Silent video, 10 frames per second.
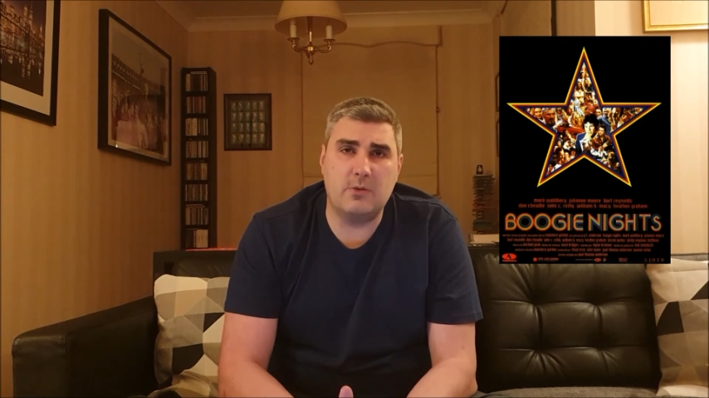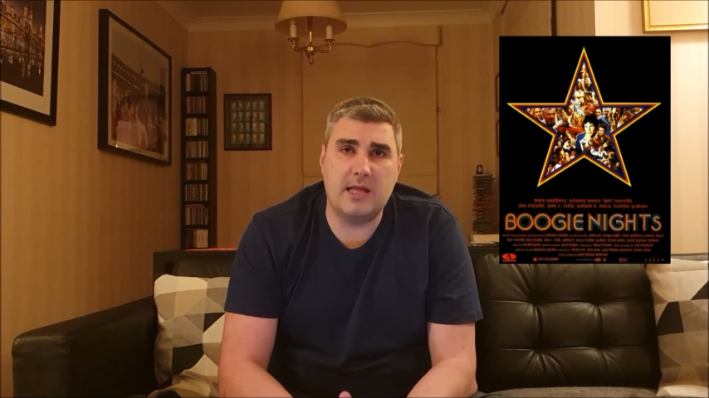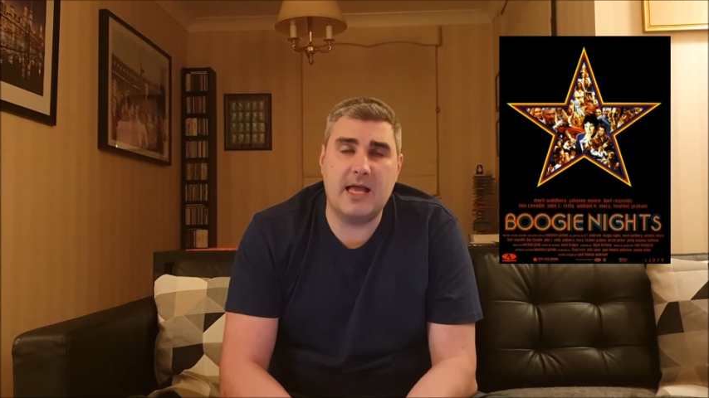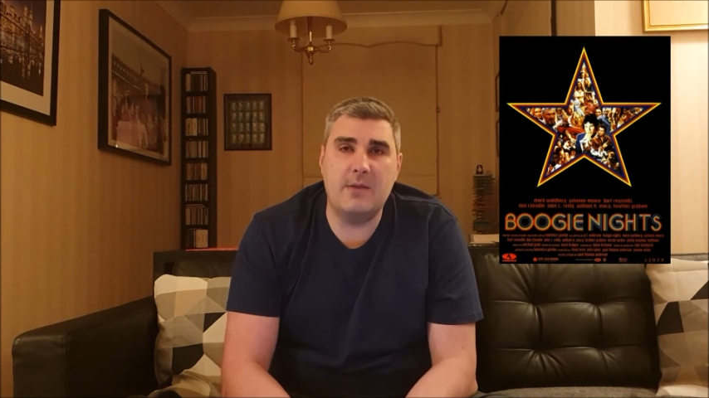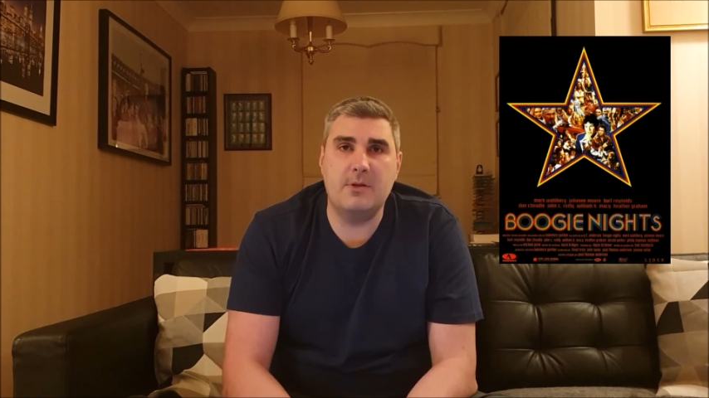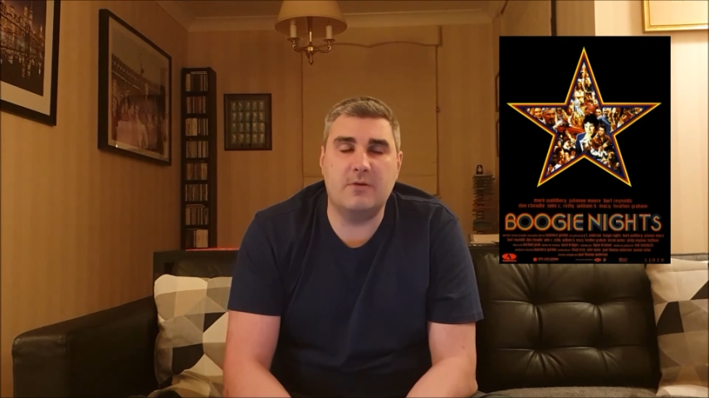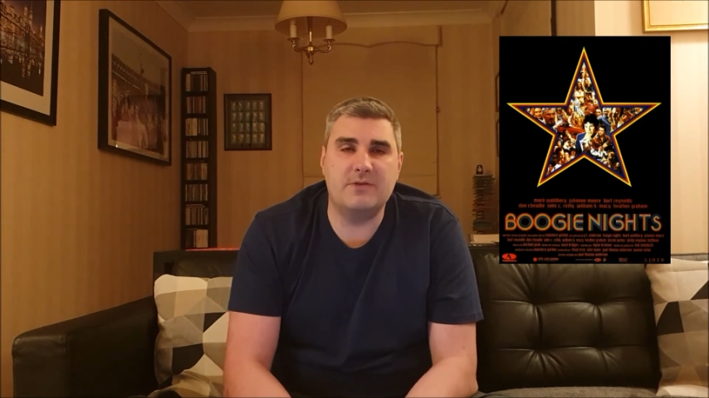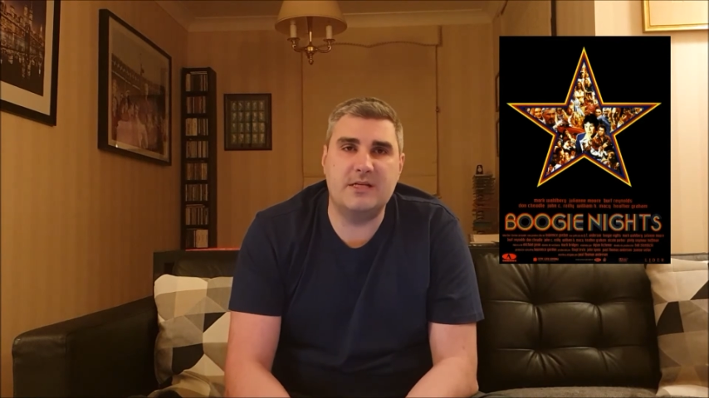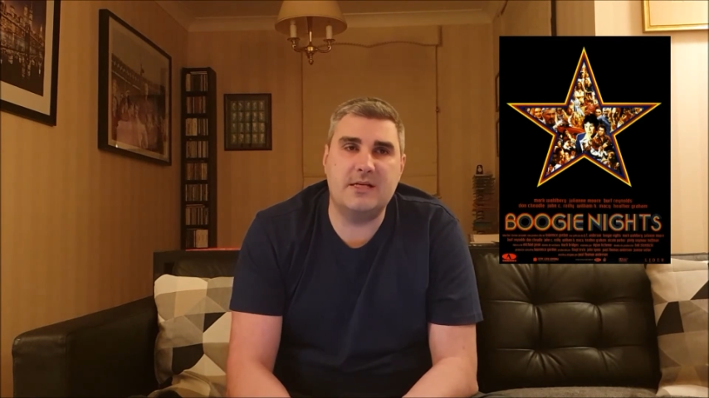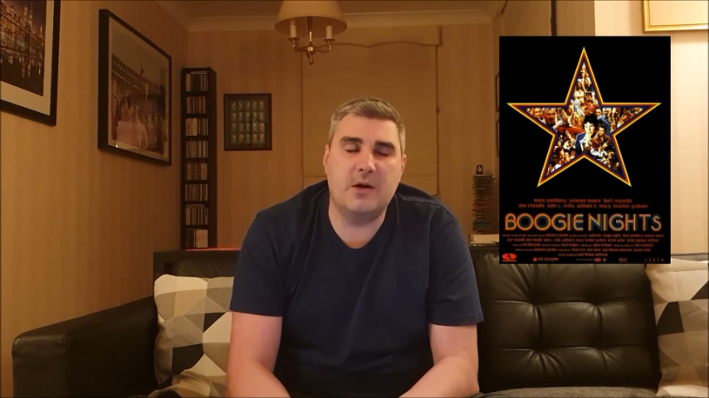name, and
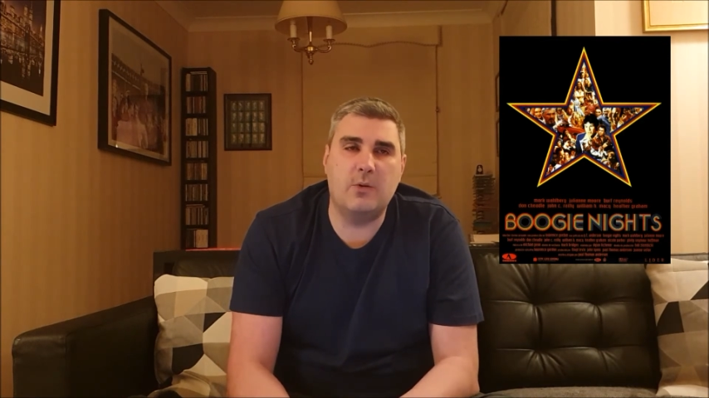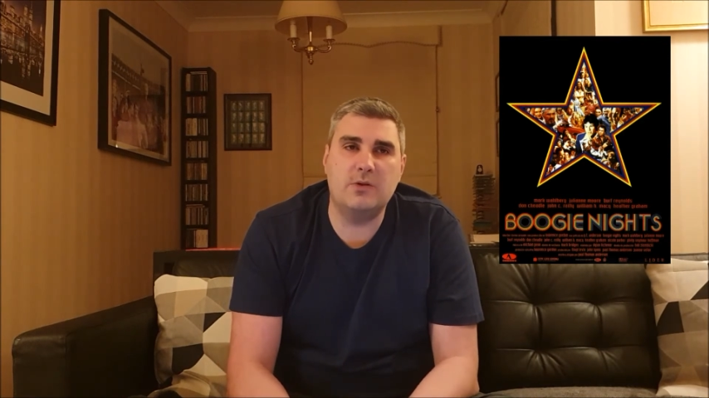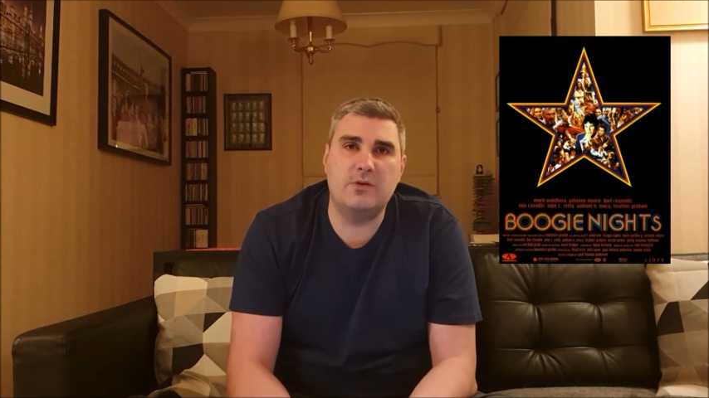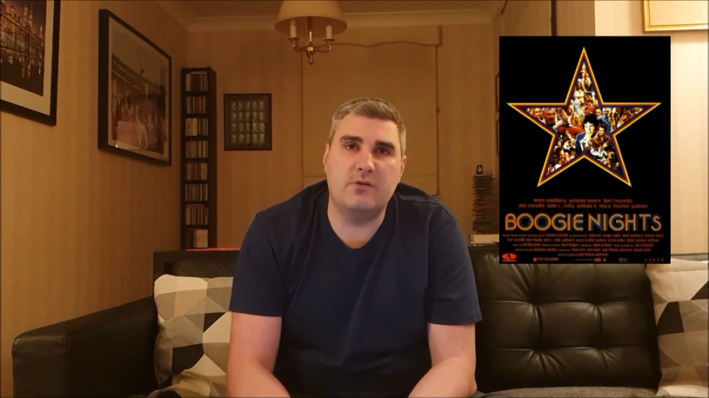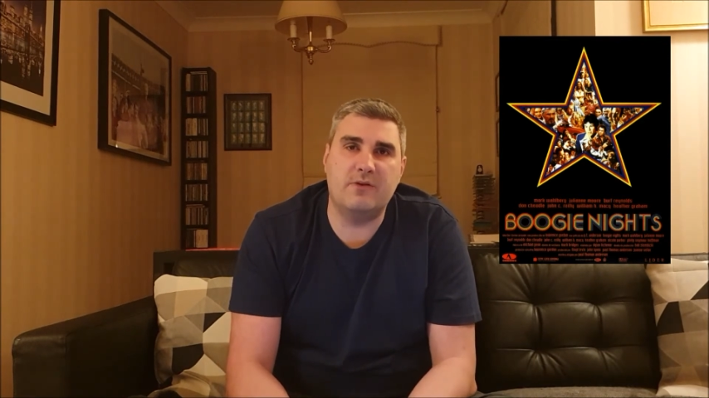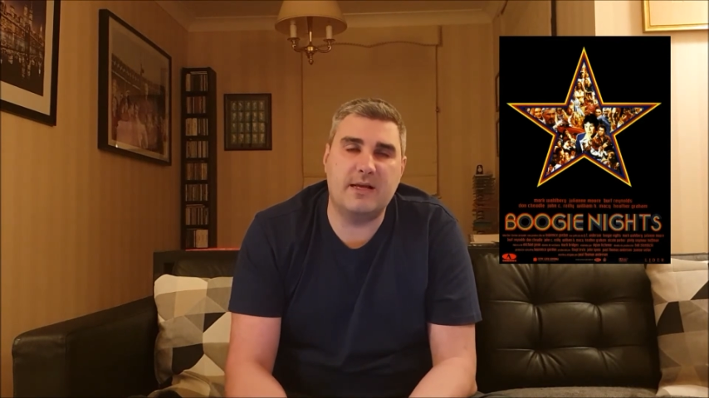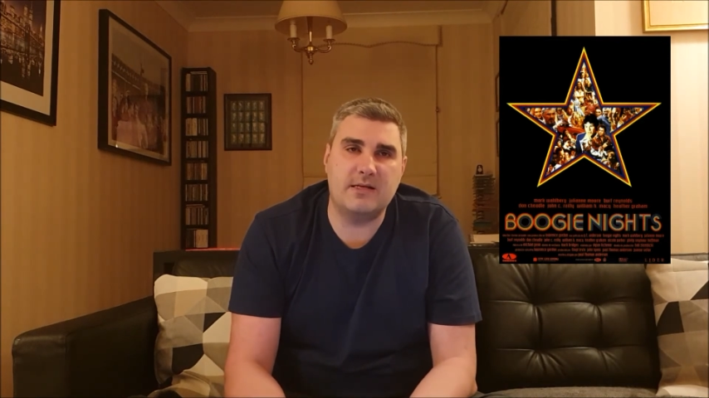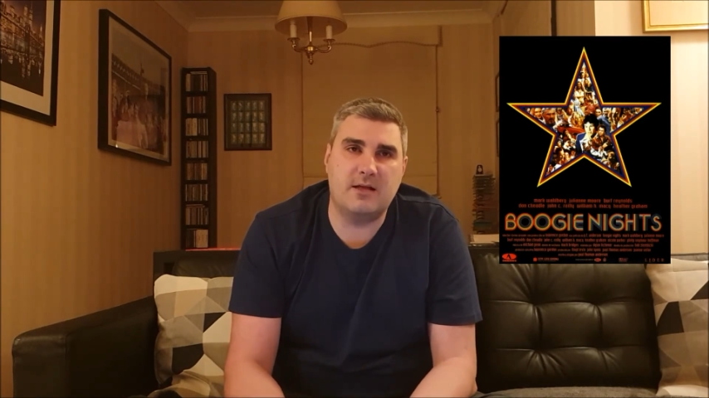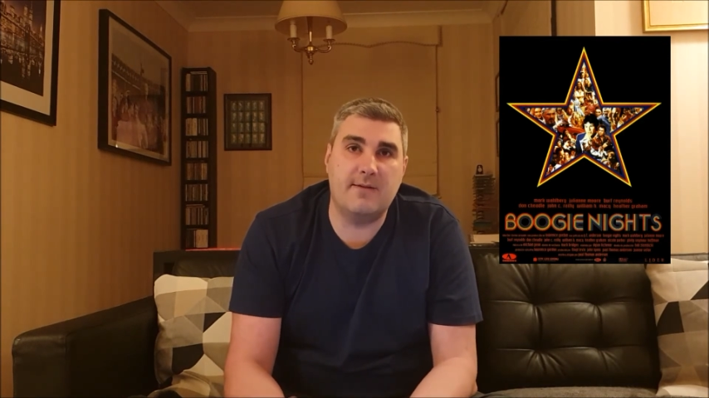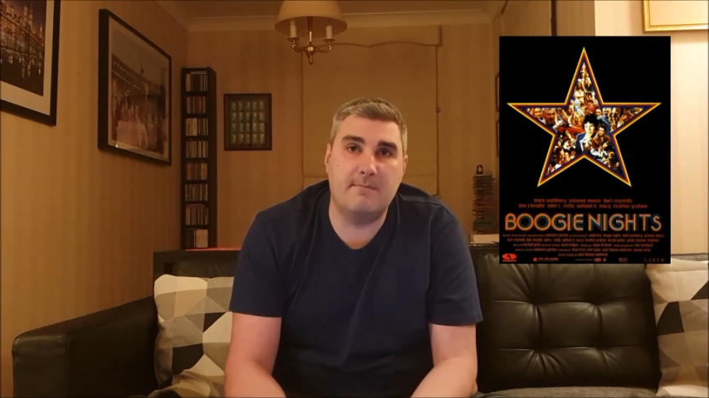obviously he'd go on to do things
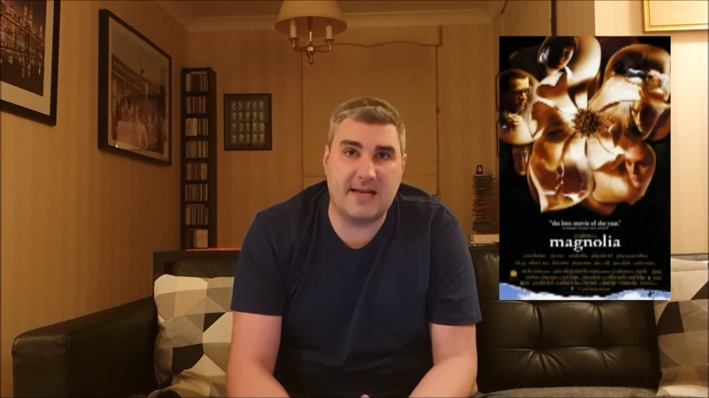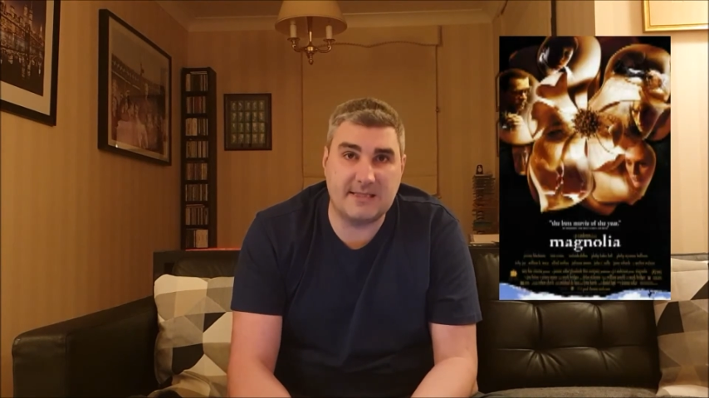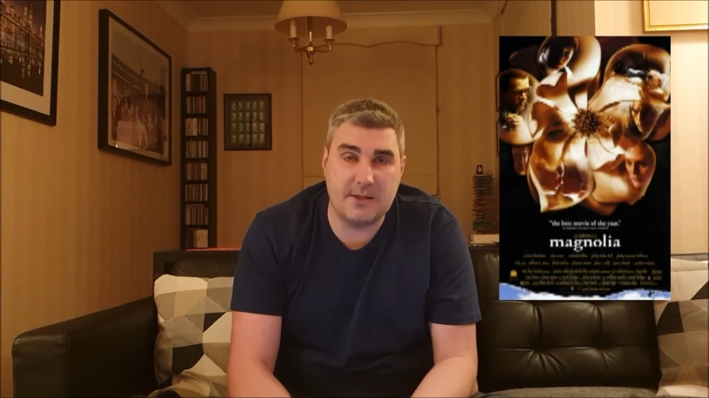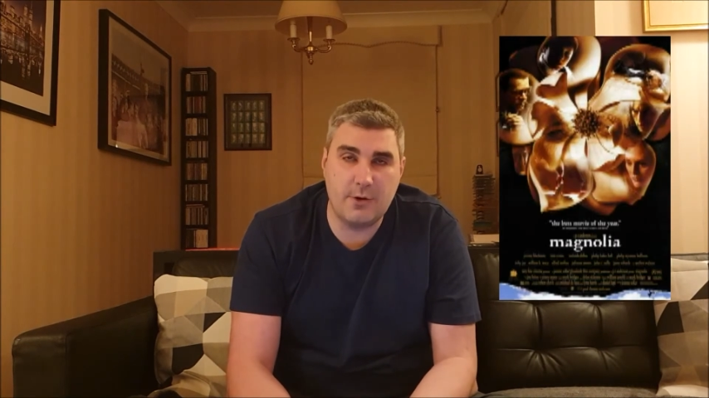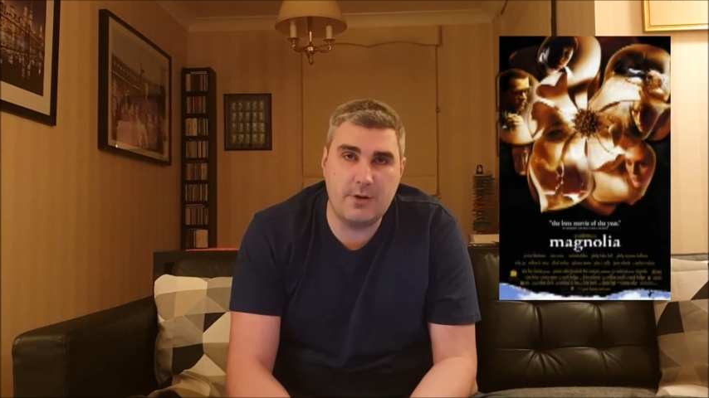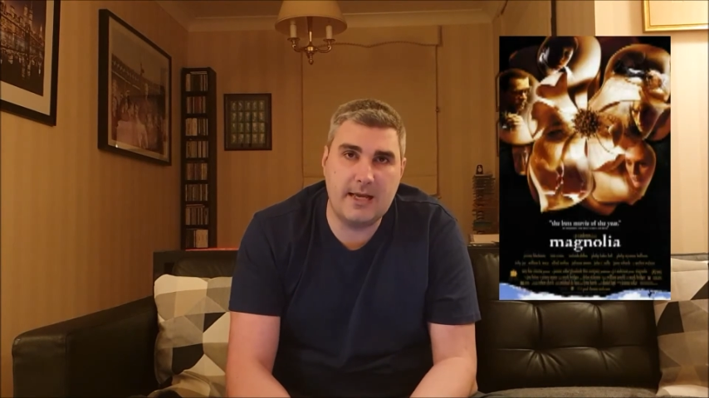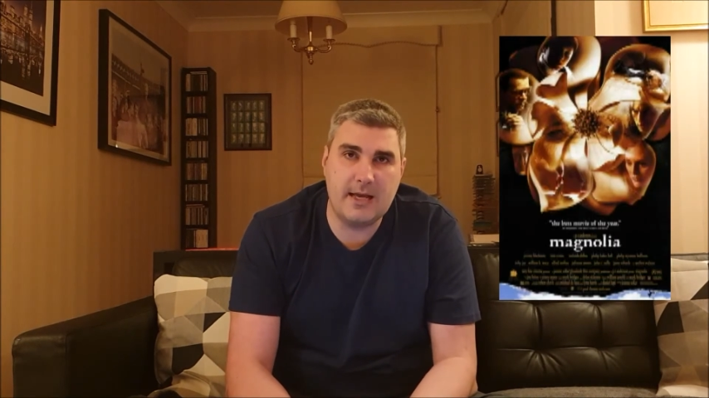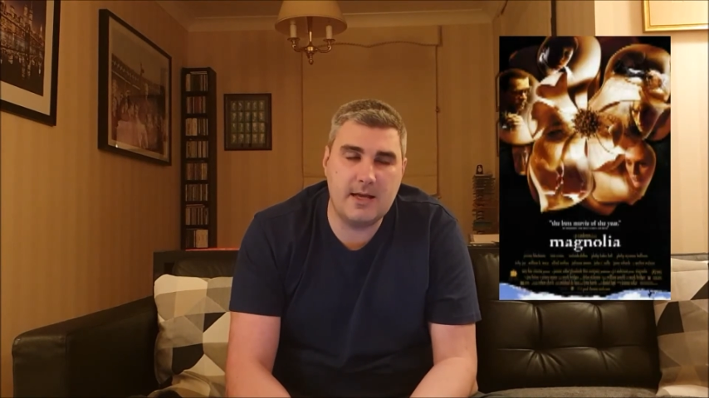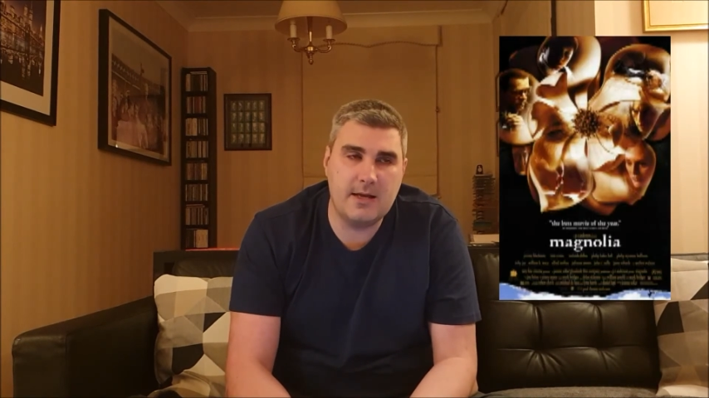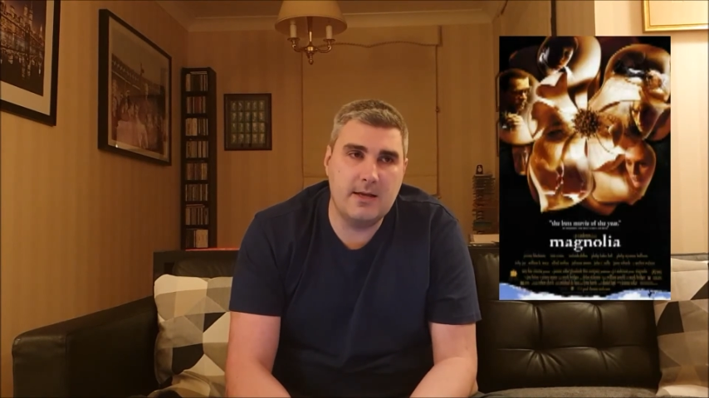like
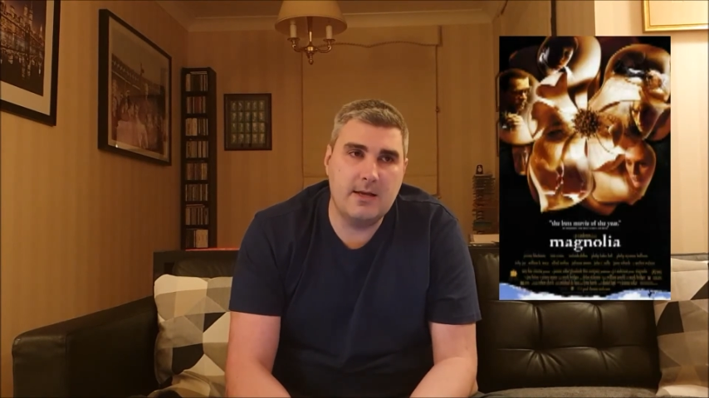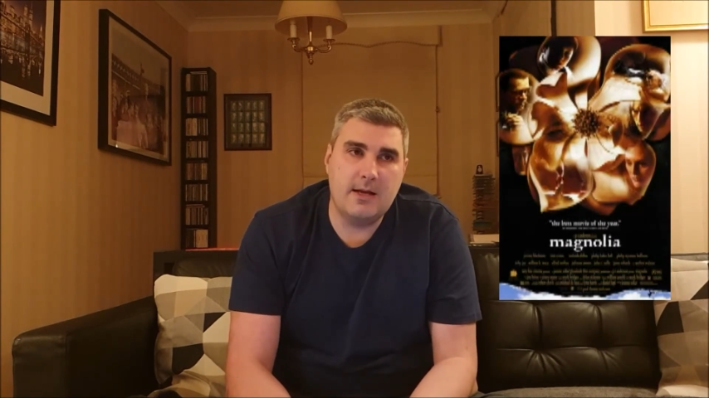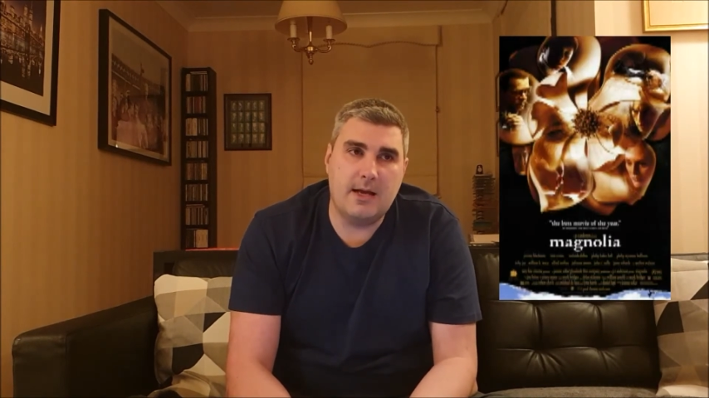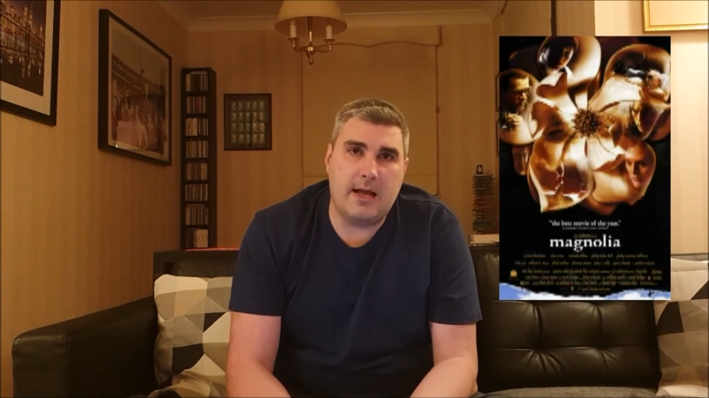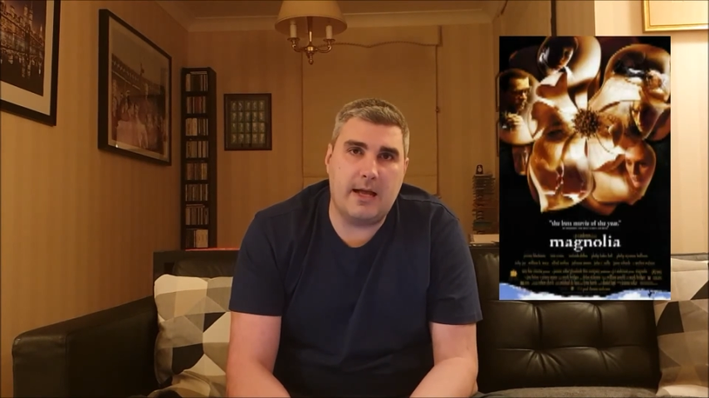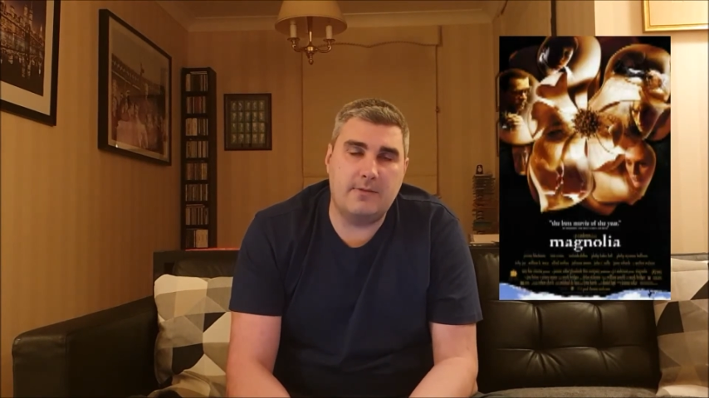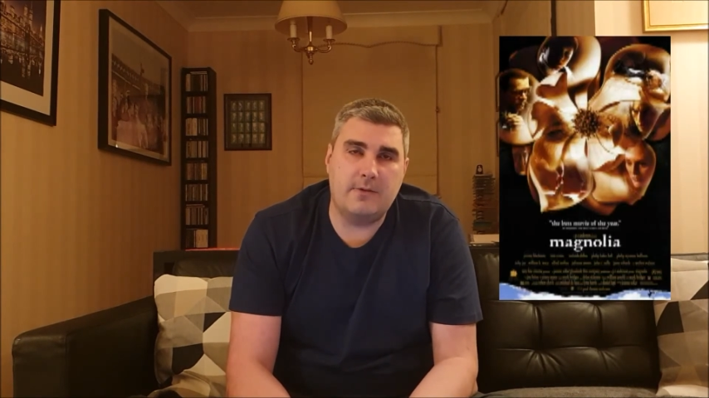Magnolia and